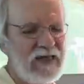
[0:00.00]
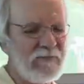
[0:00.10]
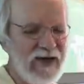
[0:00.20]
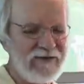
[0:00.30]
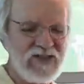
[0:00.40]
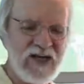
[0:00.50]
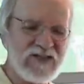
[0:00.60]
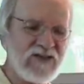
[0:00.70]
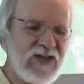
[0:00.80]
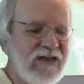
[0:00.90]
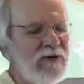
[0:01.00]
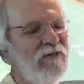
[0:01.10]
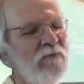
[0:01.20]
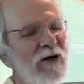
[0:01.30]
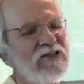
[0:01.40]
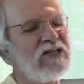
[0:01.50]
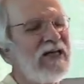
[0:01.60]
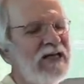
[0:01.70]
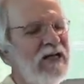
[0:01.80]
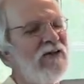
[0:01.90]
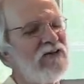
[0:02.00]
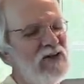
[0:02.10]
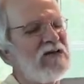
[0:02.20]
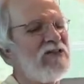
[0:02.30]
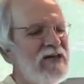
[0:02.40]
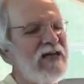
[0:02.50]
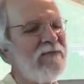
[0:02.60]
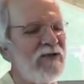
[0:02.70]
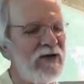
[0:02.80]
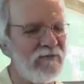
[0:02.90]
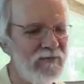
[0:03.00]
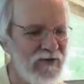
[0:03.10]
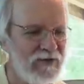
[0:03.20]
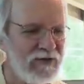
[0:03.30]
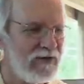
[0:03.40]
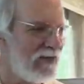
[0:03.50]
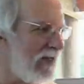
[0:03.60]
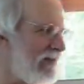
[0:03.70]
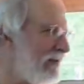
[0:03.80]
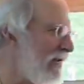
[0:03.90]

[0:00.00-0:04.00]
they might have changed the name, but if you punch in A&L, they'll tell you the name, you know. I think they